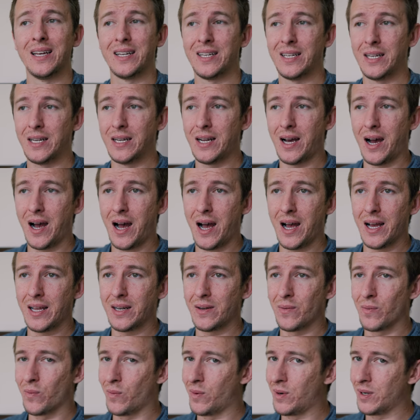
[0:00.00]

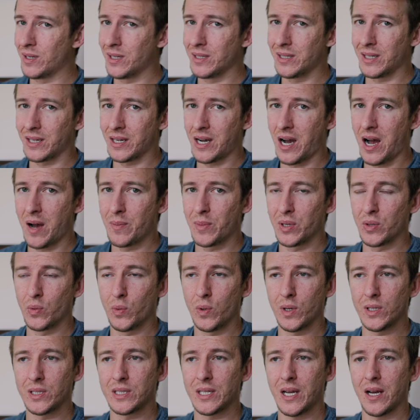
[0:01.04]
not one of the common
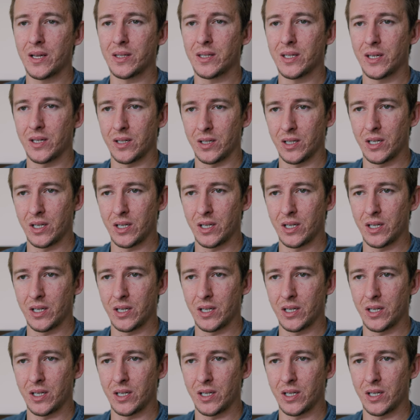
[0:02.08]
woods out there,